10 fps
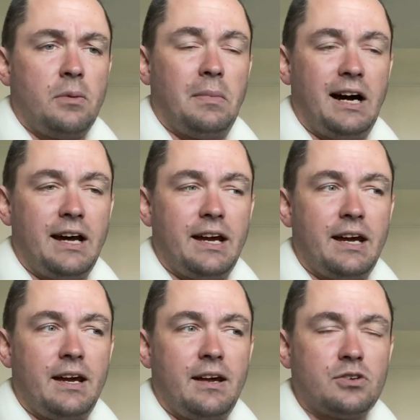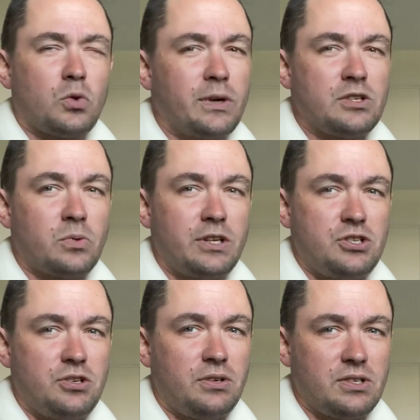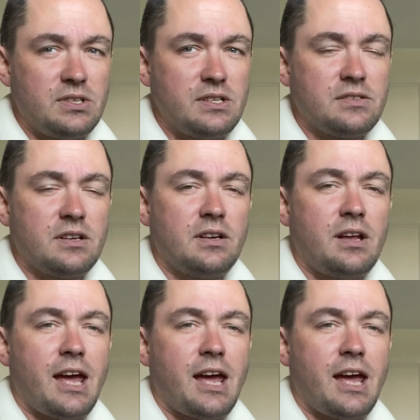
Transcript: My 2020 shooting season